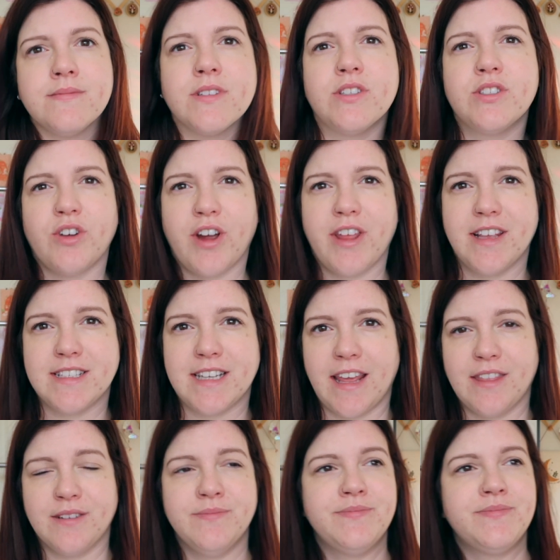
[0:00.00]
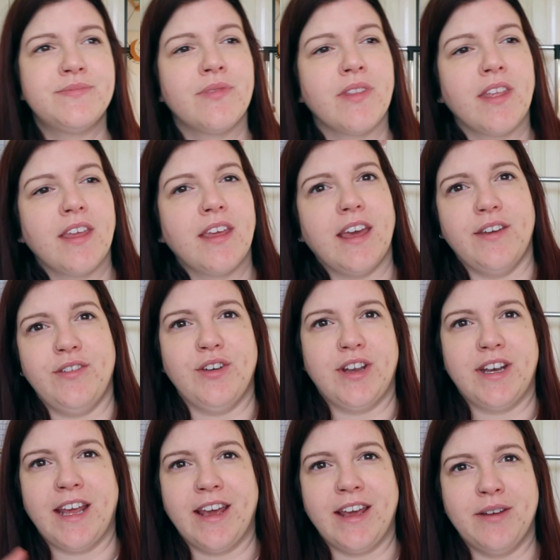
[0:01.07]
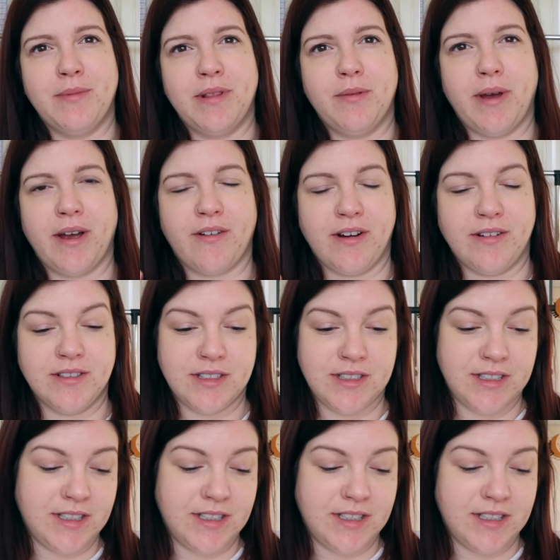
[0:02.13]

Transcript: Sorry, that's Nathan, if you could hear him in the background.